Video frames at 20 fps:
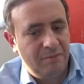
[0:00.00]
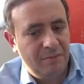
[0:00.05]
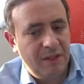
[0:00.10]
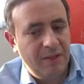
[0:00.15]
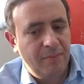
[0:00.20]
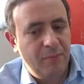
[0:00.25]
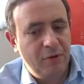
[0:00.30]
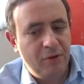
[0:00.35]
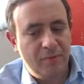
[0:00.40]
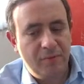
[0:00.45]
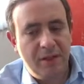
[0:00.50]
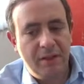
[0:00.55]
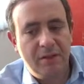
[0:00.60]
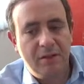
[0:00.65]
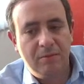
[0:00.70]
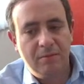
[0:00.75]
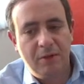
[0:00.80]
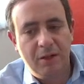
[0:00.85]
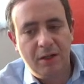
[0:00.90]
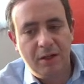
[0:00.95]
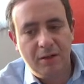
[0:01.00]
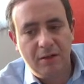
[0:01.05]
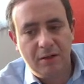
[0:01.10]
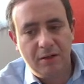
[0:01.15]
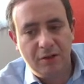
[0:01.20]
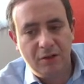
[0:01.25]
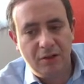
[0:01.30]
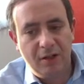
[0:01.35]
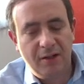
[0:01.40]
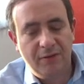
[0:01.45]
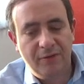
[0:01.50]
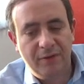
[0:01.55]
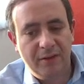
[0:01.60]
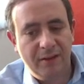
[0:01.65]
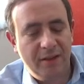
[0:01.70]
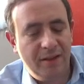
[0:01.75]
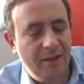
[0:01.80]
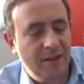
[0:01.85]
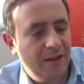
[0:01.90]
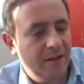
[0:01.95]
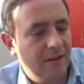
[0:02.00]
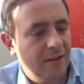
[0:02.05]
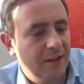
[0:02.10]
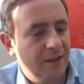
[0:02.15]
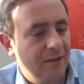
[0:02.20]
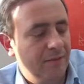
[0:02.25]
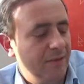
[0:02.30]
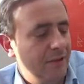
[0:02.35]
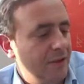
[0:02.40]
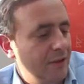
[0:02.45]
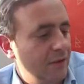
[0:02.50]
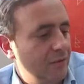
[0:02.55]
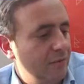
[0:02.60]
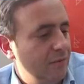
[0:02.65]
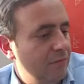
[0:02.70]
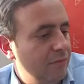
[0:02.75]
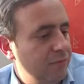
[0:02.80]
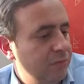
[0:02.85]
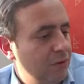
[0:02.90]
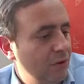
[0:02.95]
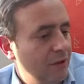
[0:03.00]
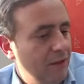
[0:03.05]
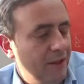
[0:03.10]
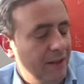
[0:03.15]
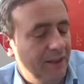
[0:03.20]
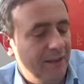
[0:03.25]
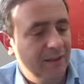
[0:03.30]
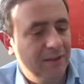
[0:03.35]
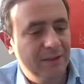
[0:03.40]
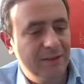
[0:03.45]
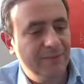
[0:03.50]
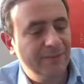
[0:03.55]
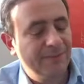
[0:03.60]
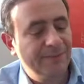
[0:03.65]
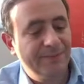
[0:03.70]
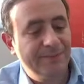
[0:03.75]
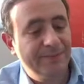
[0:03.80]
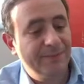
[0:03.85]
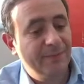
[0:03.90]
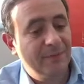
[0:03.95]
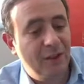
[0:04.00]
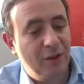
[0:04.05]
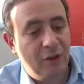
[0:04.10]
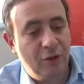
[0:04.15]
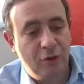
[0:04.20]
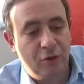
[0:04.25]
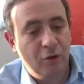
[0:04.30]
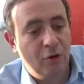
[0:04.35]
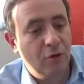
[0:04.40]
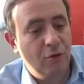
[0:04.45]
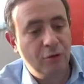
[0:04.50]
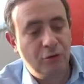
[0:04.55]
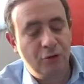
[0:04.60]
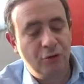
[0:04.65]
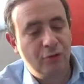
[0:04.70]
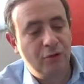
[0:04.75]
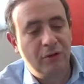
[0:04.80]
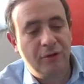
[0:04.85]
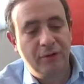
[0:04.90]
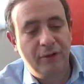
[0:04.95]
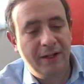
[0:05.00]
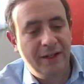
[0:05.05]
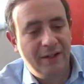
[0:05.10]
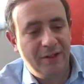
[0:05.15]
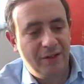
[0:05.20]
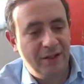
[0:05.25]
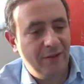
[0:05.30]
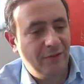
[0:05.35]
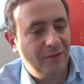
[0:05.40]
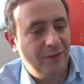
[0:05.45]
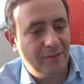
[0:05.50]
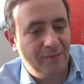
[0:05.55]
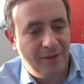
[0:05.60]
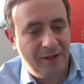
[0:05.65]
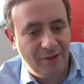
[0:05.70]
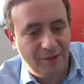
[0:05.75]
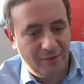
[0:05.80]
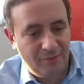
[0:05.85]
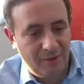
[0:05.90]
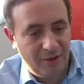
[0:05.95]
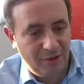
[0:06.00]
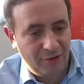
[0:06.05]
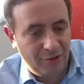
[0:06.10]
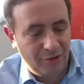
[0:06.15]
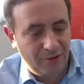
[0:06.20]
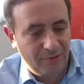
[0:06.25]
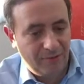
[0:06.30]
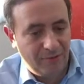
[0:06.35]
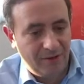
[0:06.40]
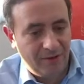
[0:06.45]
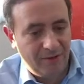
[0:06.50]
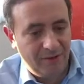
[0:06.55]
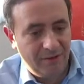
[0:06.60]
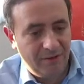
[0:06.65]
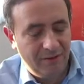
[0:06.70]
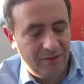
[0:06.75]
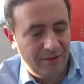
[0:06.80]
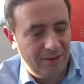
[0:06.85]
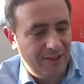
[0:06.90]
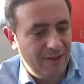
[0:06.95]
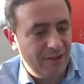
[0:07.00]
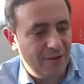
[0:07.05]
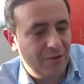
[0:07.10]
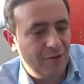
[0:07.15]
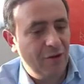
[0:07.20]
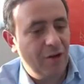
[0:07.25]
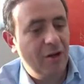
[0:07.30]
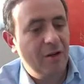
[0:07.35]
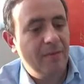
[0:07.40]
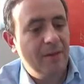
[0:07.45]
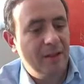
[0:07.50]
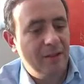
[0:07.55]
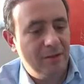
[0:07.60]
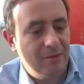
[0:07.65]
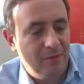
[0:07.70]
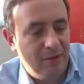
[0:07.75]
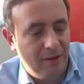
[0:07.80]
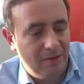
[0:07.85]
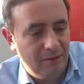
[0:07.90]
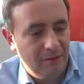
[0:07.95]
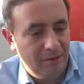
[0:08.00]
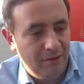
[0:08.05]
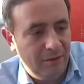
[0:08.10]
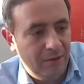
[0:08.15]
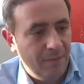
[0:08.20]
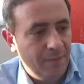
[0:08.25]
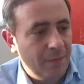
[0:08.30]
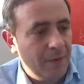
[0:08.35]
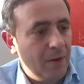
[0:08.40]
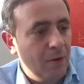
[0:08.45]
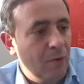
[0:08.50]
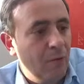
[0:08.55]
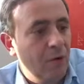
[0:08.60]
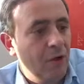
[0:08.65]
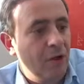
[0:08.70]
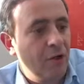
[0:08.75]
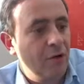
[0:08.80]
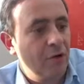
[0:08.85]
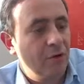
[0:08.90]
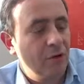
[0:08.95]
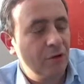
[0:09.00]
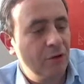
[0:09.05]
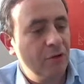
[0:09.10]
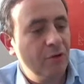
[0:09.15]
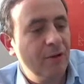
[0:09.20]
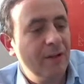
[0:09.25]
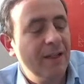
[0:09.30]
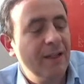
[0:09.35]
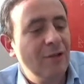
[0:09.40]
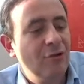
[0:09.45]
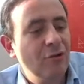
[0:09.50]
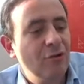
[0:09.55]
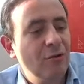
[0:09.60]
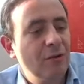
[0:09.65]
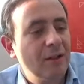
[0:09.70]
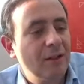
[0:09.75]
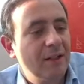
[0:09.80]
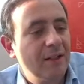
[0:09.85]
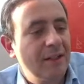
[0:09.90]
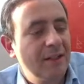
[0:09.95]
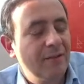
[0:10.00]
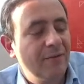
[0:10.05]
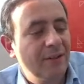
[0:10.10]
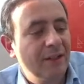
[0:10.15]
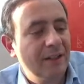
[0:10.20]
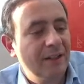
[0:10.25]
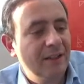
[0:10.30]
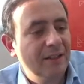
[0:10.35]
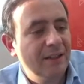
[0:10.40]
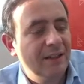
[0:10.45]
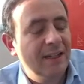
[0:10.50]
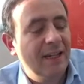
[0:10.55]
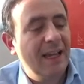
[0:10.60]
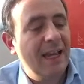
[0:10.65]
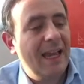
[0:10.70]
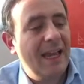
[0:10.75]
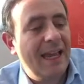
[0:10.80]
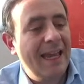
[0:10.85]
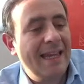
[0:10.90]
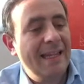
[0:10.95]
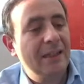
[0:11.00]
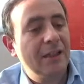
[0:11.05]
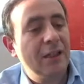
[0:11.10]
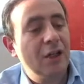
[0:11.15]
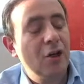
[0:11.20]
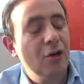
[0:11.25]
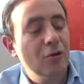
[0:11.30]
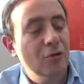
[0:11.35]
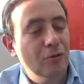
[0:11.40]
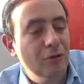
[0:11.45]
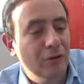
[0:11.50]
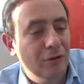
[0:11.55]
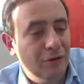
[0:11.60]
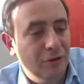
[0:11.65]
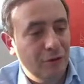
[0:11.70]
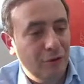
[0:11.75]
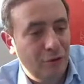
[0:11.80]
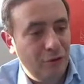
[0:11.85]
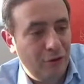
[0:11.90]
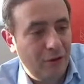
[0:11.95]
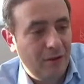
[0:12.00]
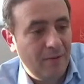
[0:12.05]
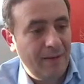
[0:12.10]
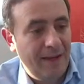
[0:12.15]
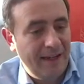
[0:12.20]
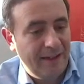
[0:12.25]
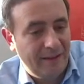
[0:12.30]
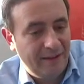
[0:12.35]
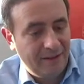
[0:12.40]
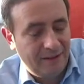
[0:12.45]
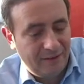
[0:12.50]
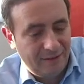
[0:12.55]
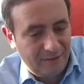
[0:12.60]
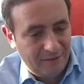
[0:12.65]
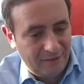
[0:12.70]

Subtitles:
people's mental model is often that they're like, putting gold jewelry in a safety deposit box or something. That's the wrong mental model. What you're doing is you are giving a loan to the bank.